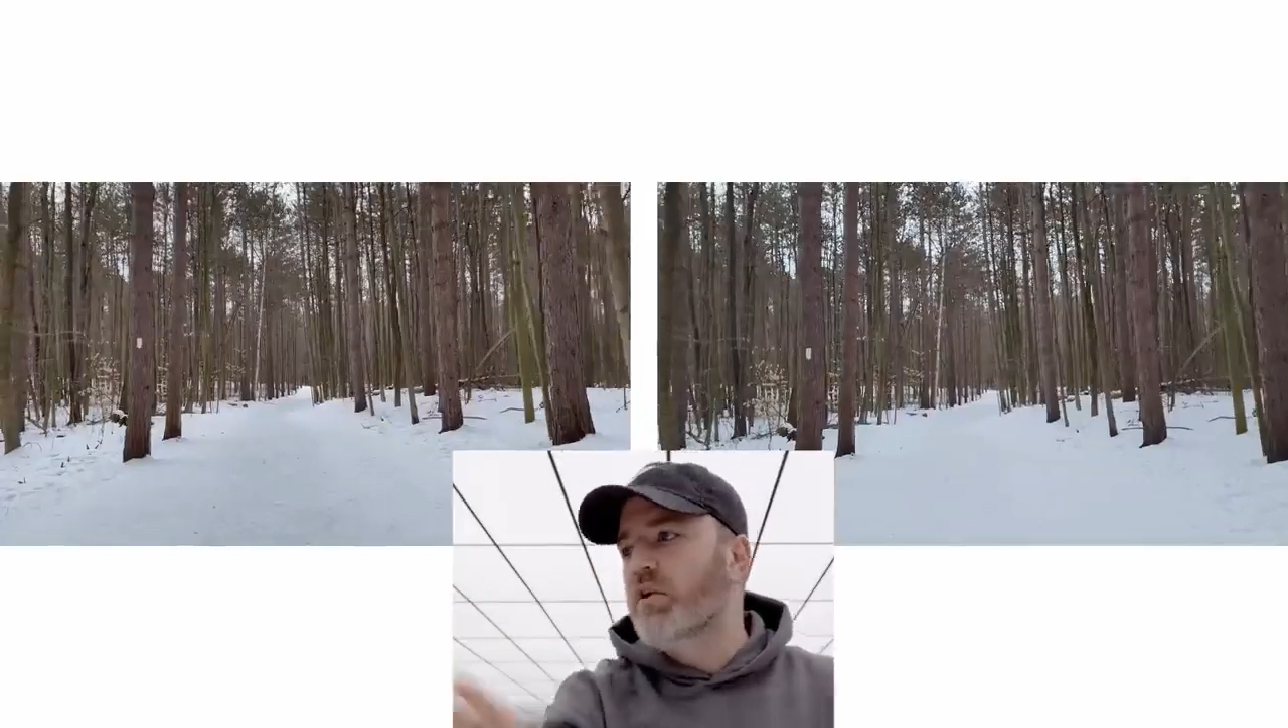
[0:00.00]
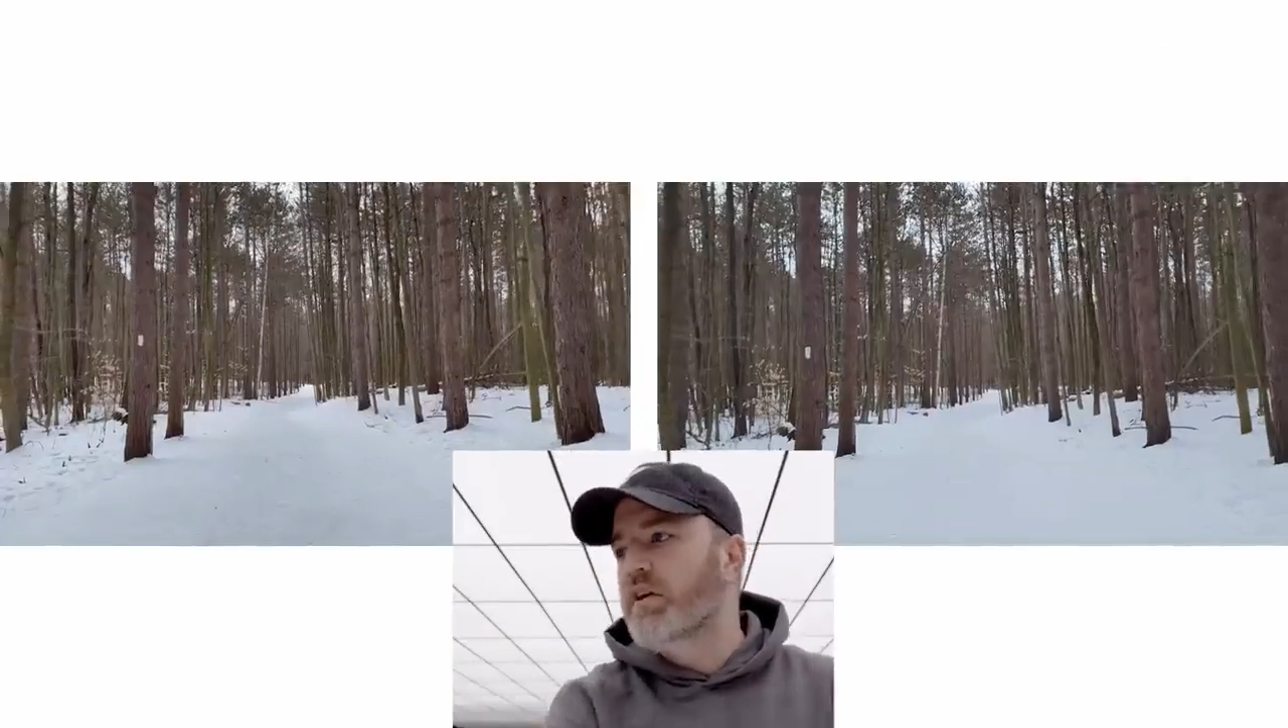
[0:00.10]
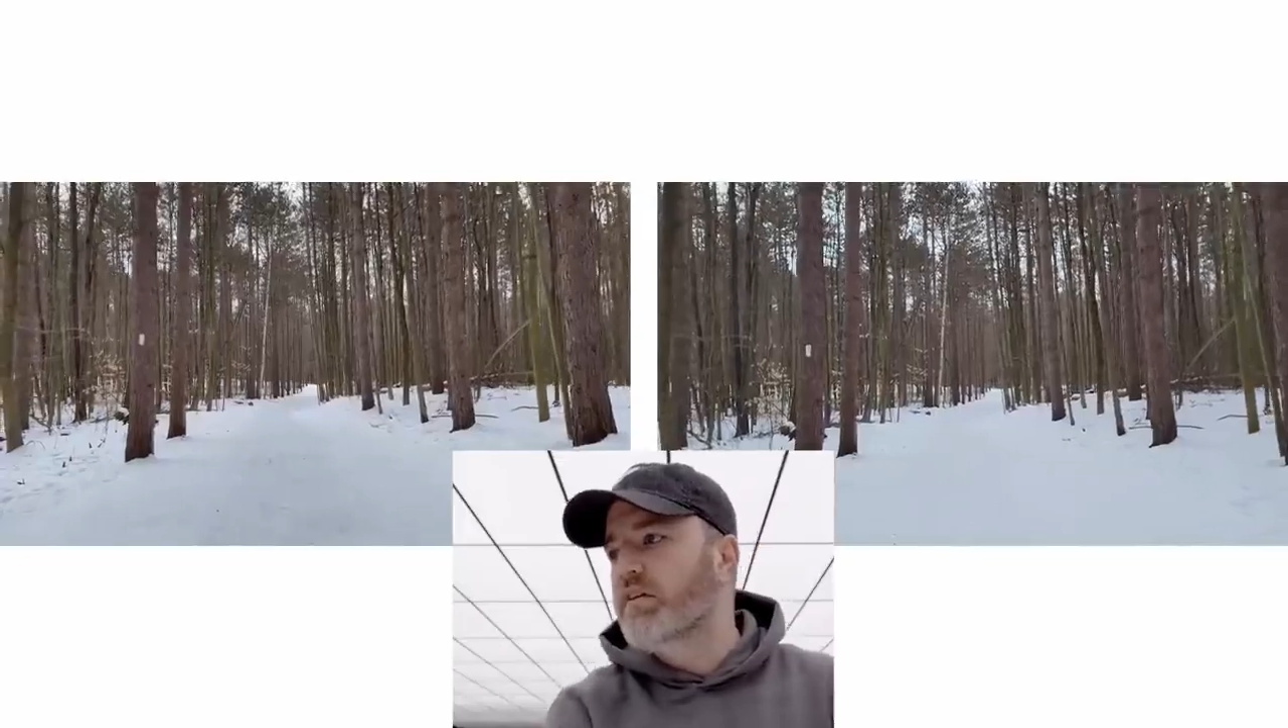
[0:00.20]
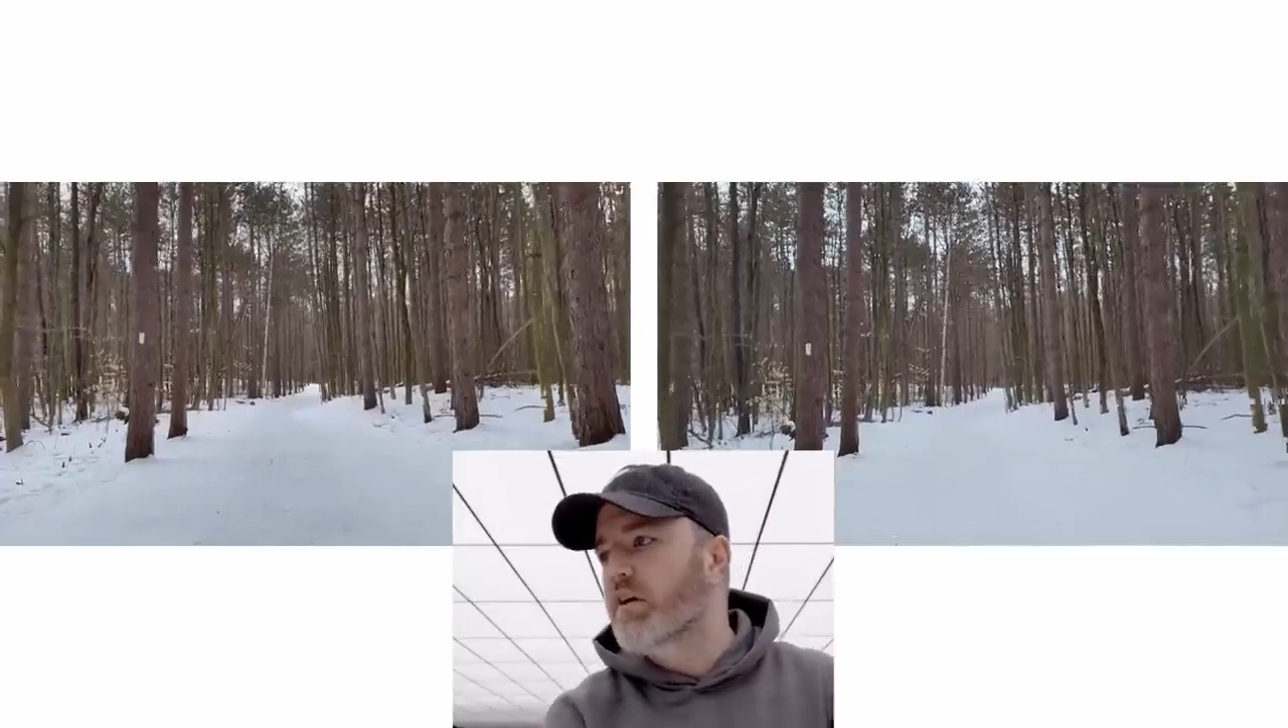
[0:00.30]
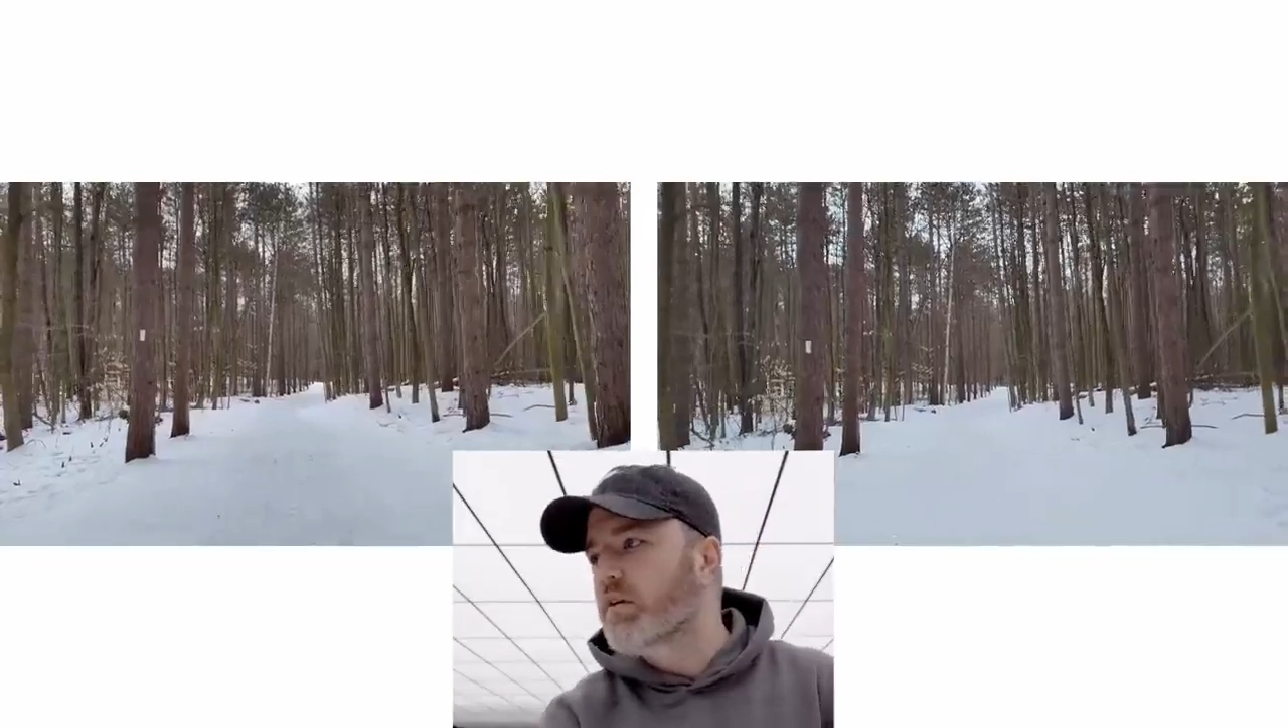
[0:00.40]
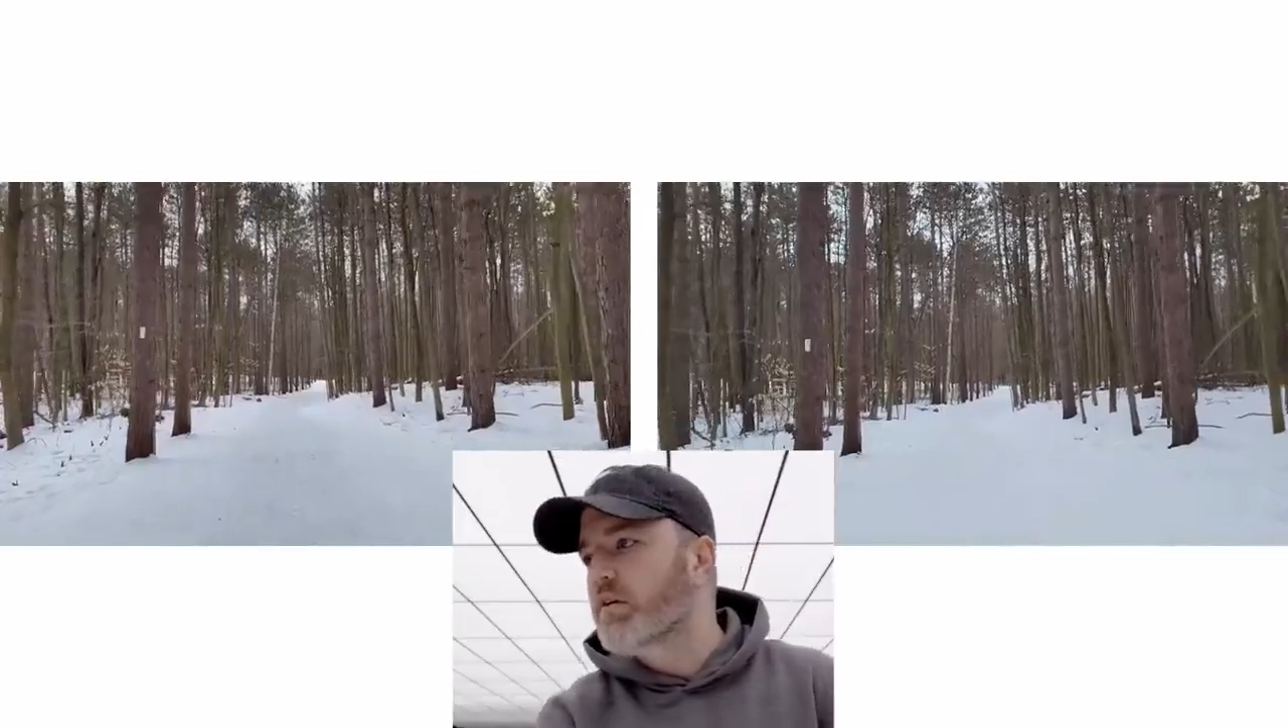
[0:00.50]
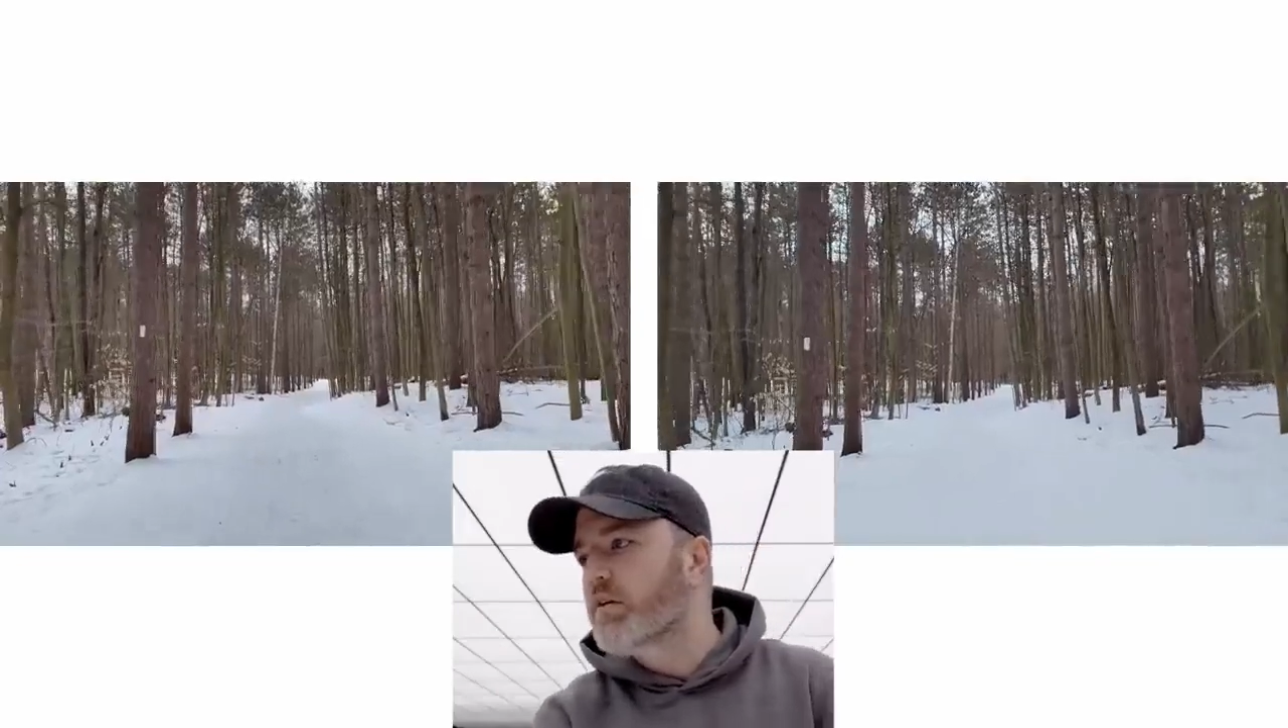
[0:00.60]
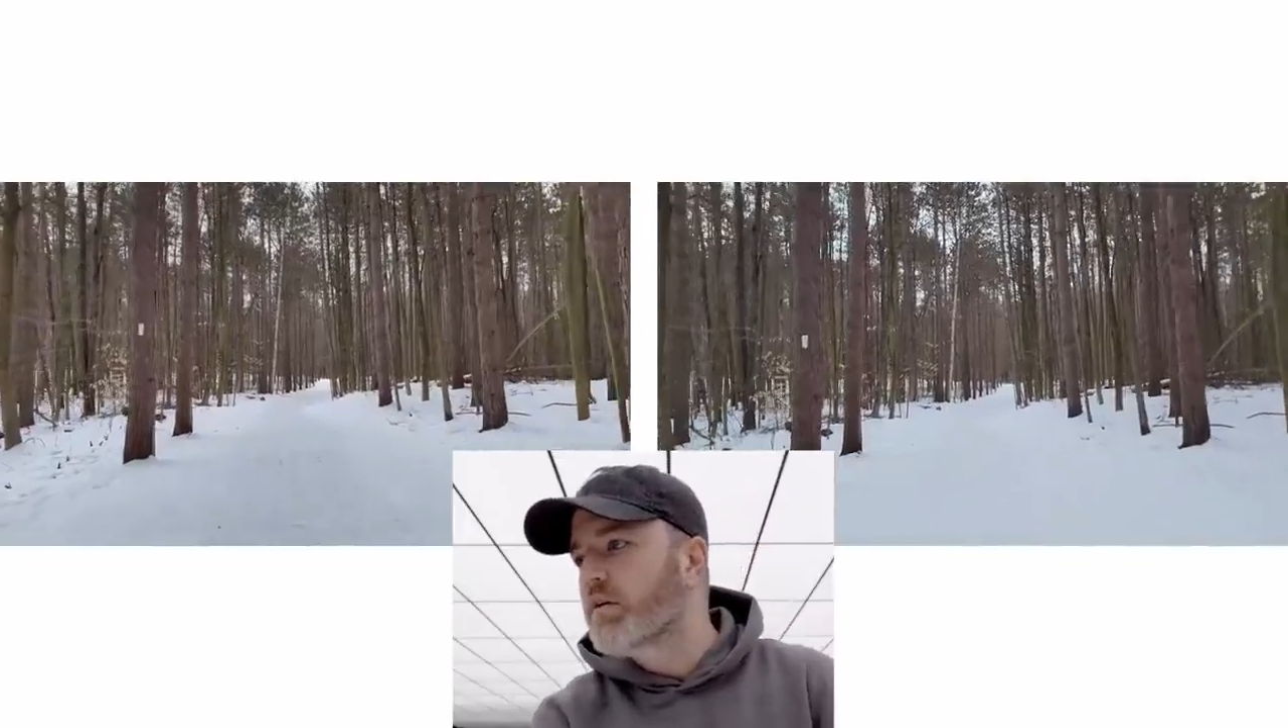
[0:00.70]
detail.